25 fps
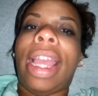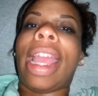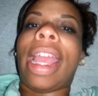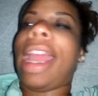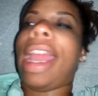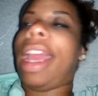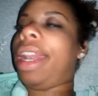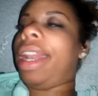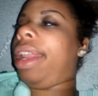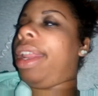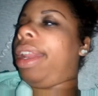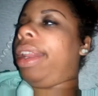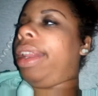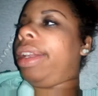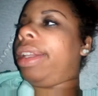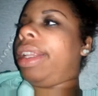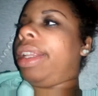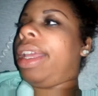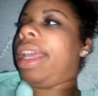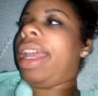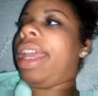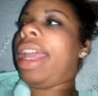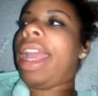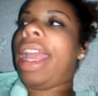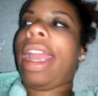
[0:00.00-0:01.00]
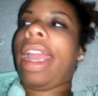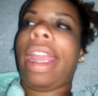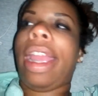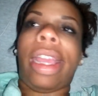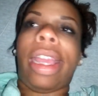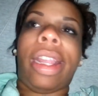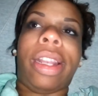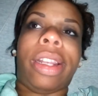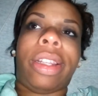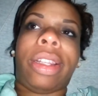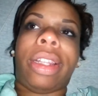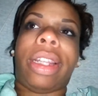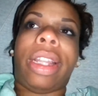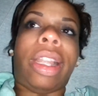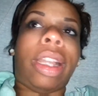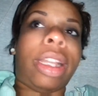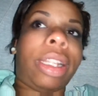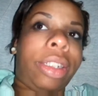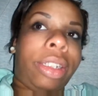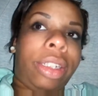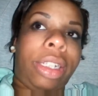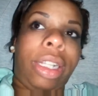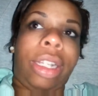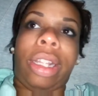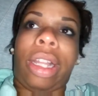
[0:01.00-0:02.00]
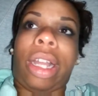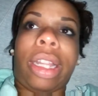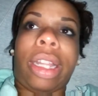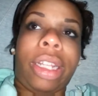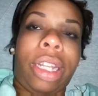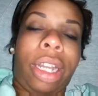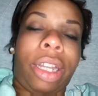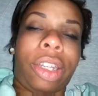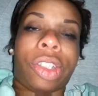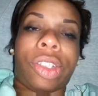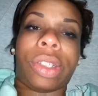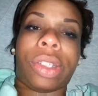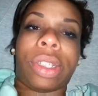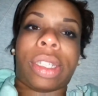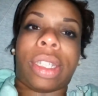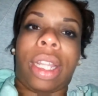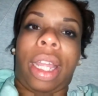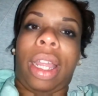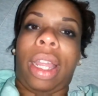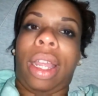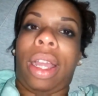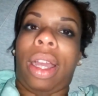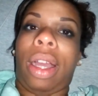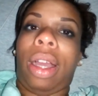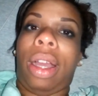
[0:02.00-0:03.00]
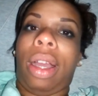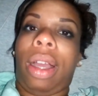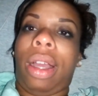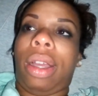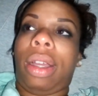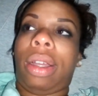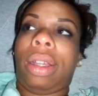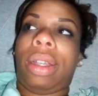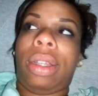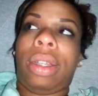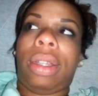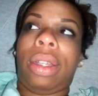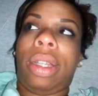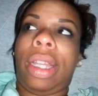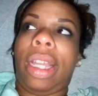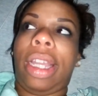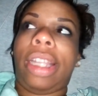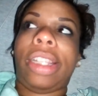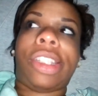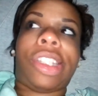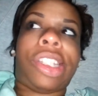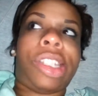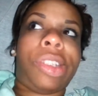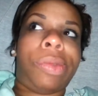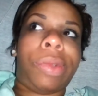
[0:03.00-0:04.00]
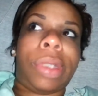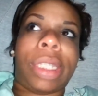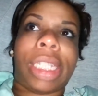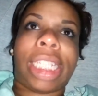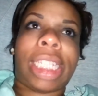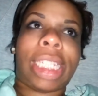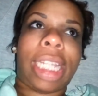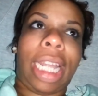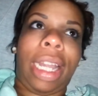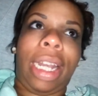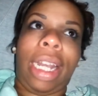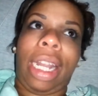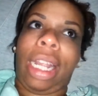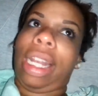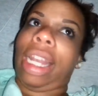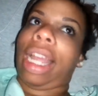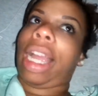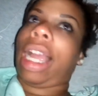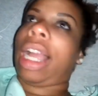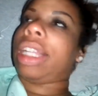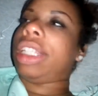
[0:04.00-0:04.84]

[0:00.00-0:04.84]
And the nurse was like, and she was saying that, like, I